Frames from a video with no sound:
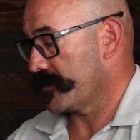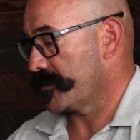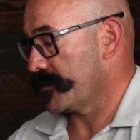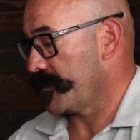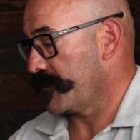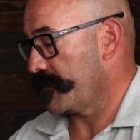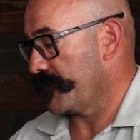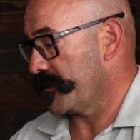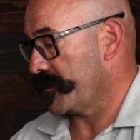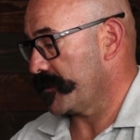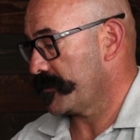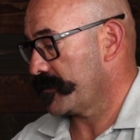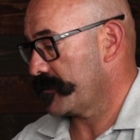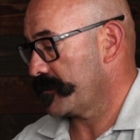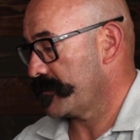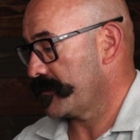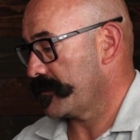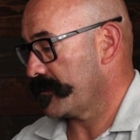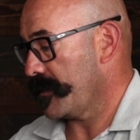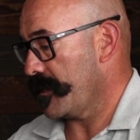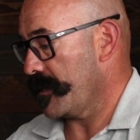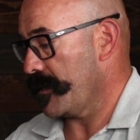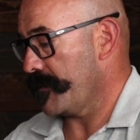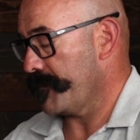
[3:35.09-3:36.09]
service,
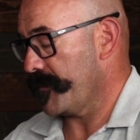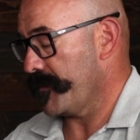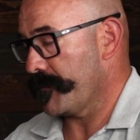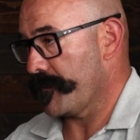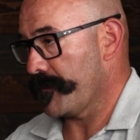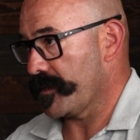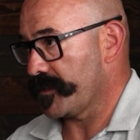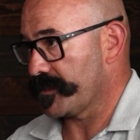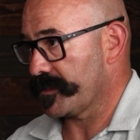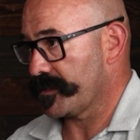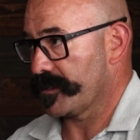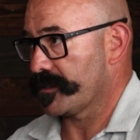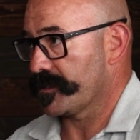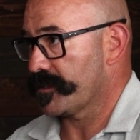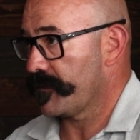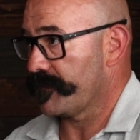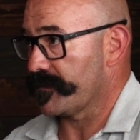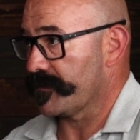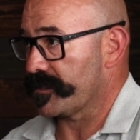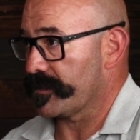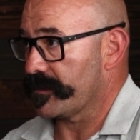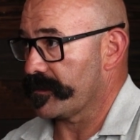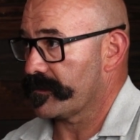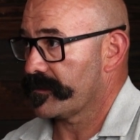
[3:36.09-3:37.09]
emergency
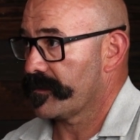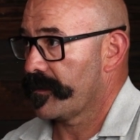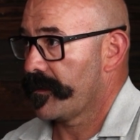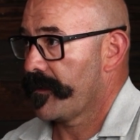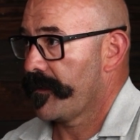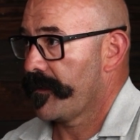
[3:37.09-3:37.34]
services,